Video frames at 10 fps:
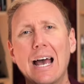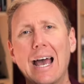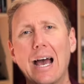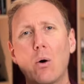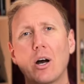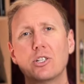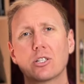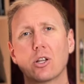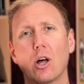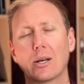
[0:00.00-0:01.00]
how I
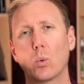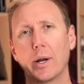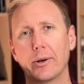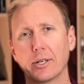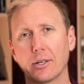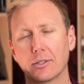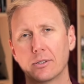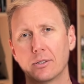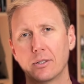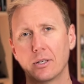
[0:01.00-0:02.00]
just like wearing it.
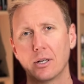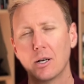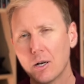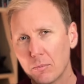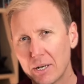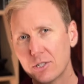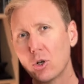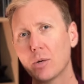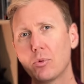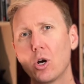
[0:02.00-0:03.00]
But it's
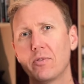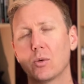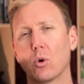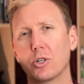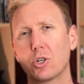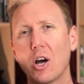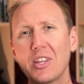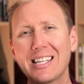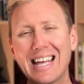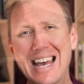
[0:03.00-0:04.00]
not a perfect watch. I think the